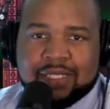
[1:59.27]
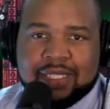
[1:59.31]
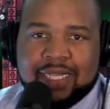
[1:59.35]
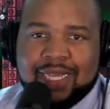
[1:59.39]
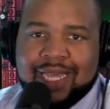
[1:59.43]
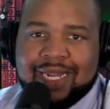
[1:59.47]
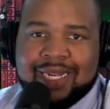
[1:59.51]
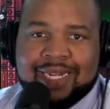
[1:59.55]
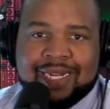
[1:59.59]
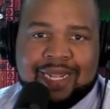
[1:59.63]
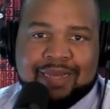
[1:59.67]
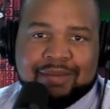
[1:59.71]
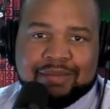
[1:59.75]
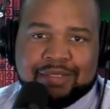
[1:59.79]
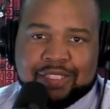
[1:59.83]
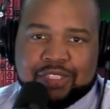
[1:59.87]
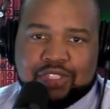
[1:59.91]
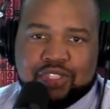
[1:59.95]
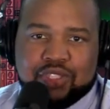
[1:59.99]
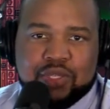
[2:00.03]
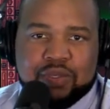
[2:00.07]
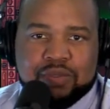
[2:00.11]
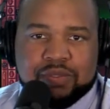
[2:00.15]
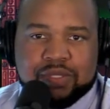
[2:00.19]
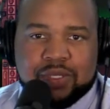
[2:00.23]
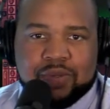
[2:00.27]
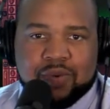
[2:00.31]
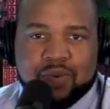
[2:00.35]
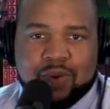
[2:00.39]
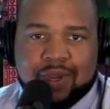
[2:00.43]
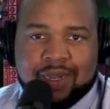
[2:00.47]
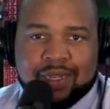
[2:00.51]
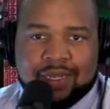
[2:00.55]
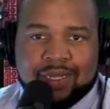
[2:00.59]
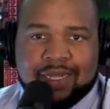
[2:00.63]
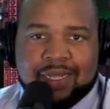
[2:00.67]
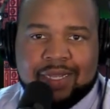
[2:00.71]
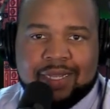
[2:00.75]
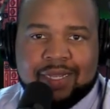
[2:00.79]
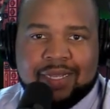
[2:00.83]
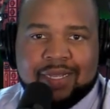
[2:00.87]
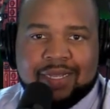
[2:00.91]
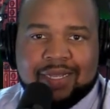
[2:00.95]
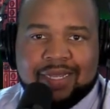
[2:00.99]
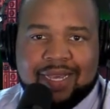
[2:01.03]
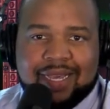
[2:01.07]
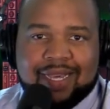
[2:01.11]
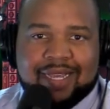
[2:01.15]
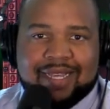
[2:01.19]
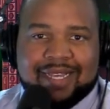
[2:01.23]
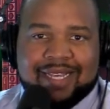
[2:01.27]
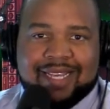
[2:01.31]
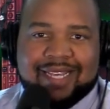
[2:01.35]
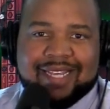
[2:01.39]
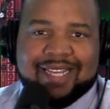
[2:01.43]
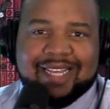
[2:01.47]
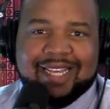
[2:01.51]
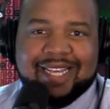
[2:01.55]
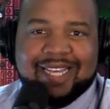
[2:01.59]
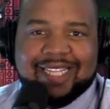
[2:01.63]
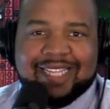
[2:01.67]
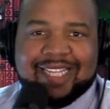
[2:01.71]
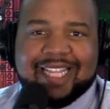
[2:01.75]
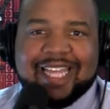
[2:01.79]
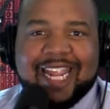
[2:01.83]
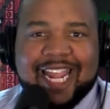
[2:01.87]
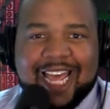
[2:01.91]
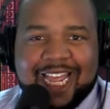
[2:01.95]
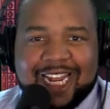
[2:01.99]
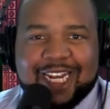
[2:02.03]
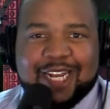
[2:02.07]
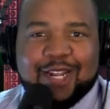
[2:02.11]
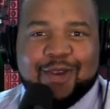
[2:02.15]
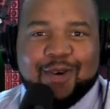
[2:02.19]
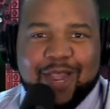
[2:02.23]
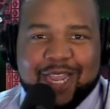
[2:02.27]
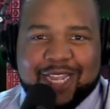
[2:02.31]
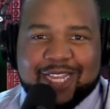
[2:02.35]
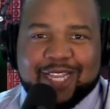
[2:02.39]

ended up just choosing one that I knew I could